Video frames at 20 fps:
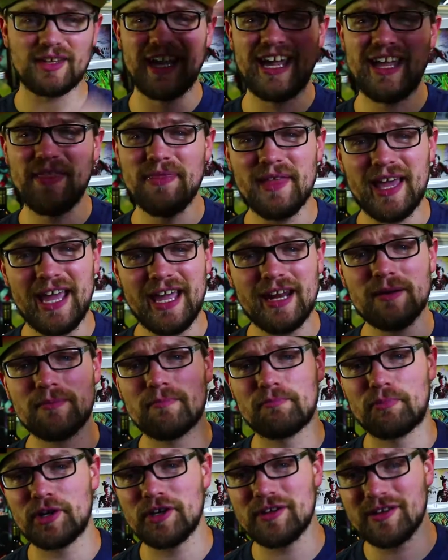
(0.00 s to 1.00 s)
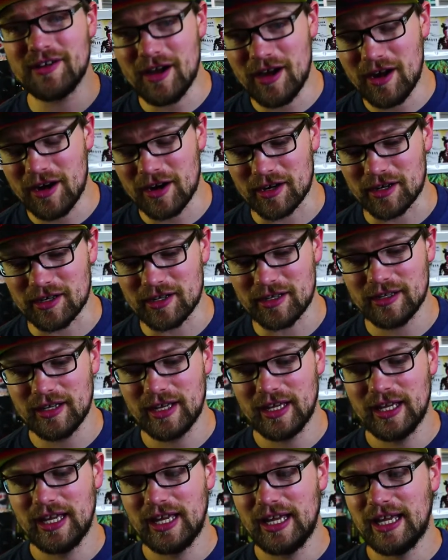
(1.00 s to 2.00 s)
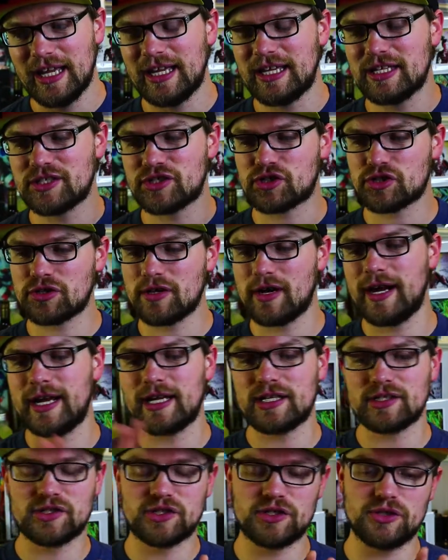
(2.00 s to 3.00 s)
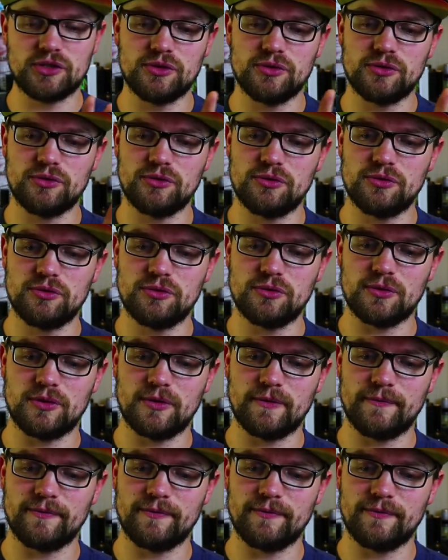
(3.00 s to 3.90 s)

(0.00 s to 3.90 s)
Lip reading: And then Bernard is trying to